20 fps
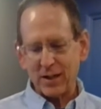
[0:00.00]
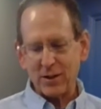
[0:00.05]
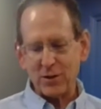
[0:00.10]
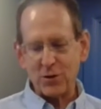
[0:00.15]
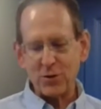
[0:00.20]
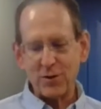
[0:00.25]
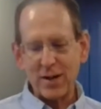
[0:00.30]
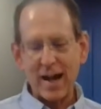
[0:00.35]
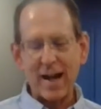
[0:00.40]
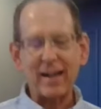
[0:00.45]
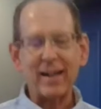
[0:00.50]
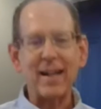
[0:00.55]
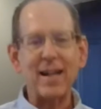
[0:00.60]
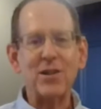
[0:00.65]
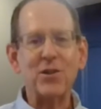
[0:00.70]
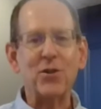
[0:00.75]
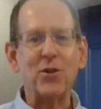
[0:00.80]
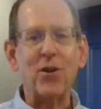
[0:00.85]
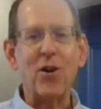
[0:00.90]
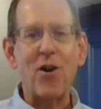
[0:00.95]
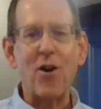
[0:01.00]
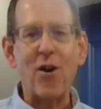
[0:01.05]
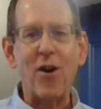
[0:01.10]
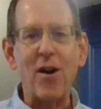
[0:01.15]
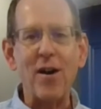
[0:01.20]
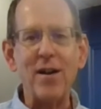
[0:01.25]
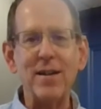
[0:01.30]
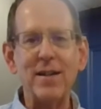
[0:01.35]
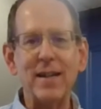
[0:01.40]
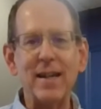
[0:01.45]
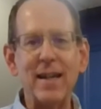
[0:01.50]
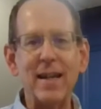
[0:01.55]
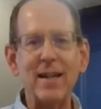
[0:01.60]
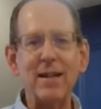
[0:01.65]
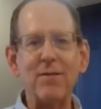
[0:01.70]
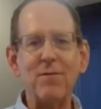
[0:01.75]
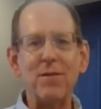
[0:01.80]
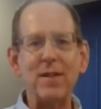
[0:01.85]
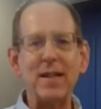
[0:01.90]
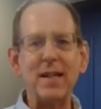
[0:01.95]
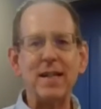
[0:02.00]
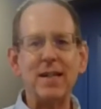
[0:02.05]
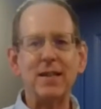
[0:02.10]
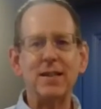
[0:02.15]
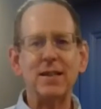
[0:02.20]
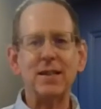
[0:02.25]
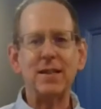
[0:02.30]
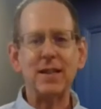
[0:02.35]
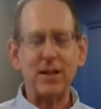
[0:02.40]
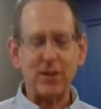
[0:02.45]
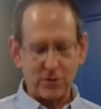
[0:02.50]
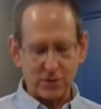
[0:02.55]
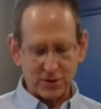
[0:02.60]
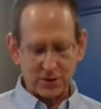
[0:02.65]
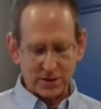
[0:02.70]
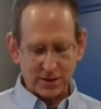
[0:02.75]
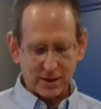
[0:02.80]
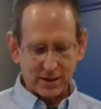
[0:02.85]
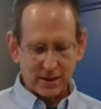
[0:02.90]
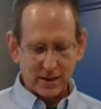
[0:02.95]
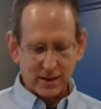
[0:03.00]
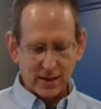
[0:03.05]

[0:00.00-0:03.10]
Do not let your heart envy sinners,